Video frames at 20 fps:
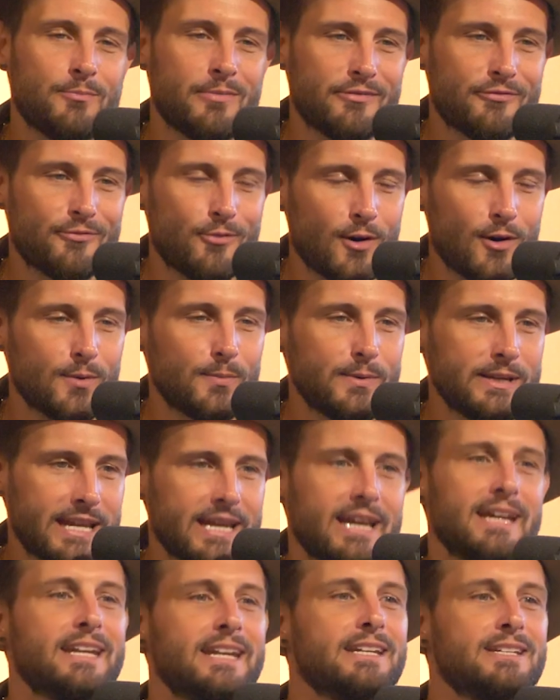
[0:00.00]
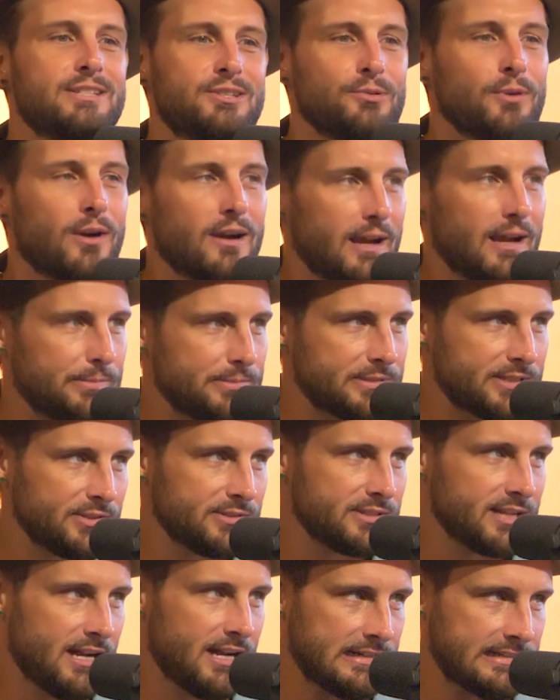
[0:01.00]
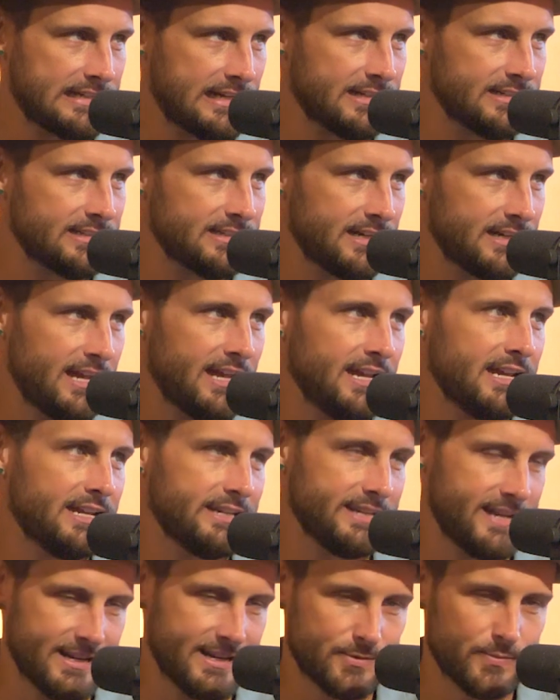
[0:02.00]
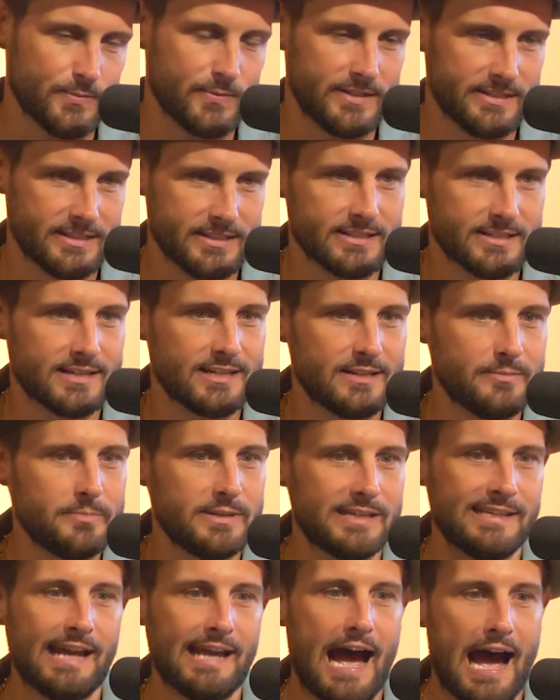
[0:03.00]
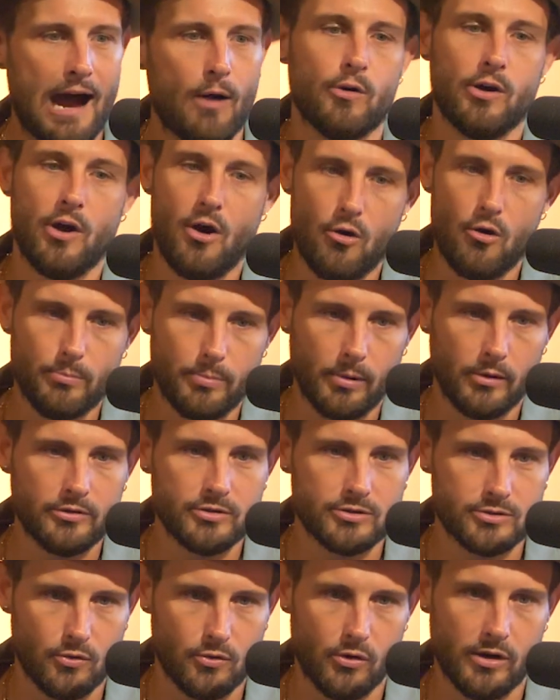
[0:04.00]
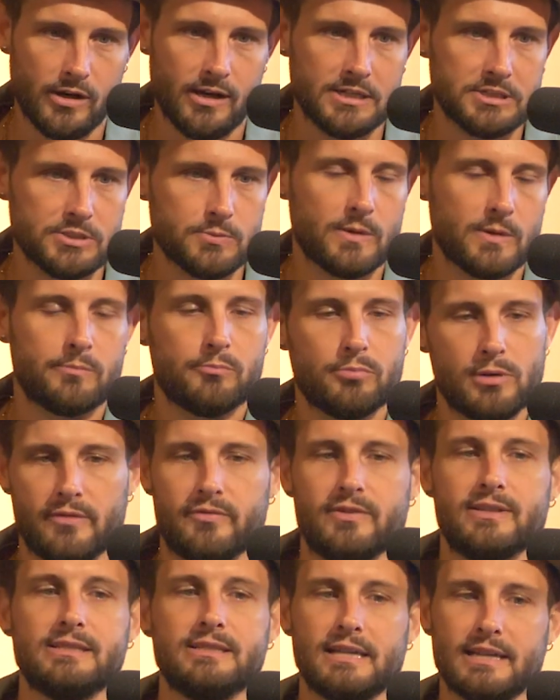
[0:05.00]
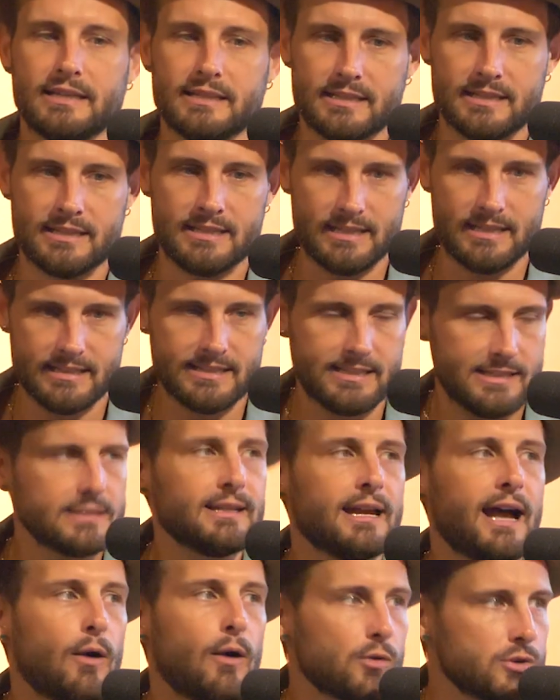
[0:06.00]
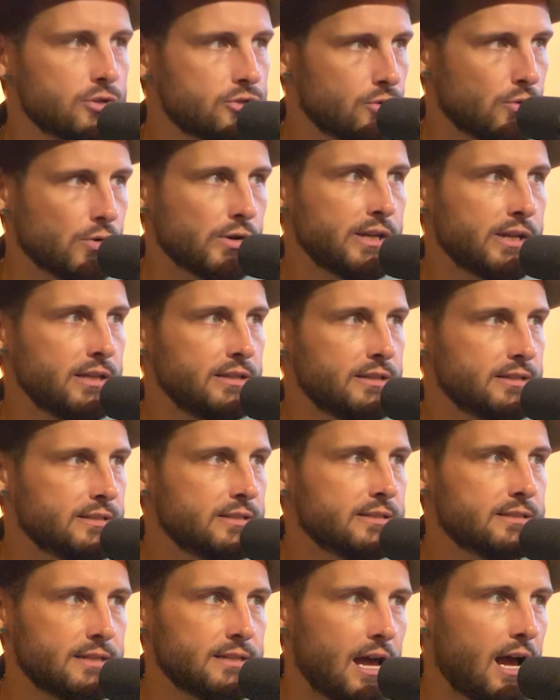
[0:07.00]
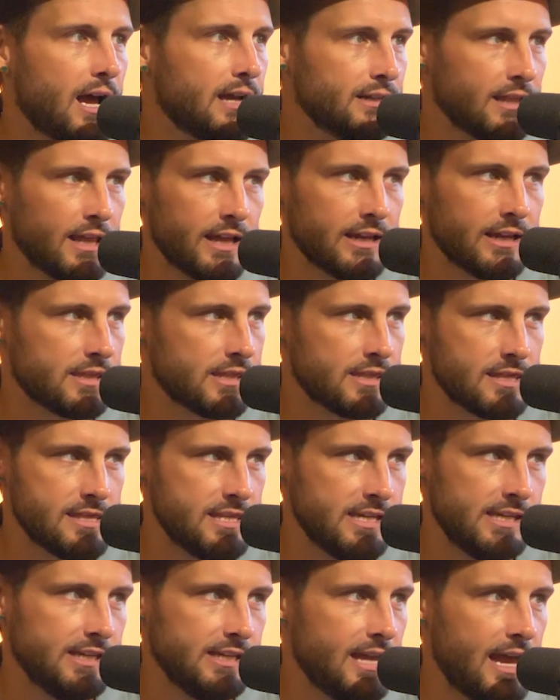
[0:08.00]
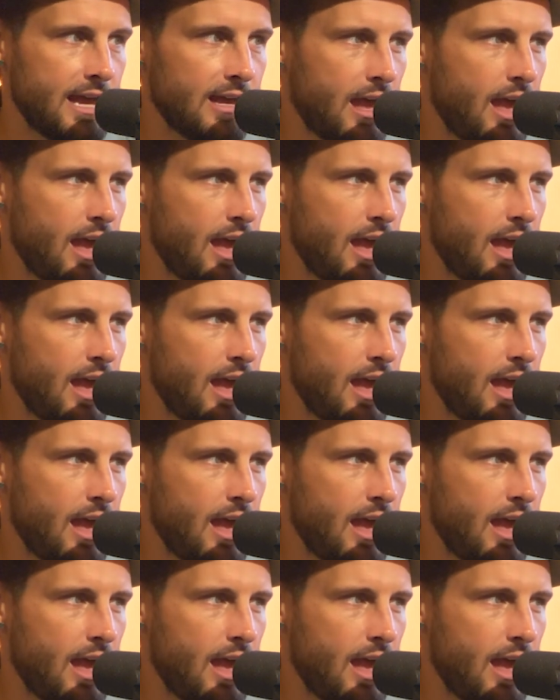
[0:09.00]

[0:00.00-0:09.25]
Before we get into our episode's content today, and yes, this is going to be our home birth story. I just want to preface, this is our story. This is not the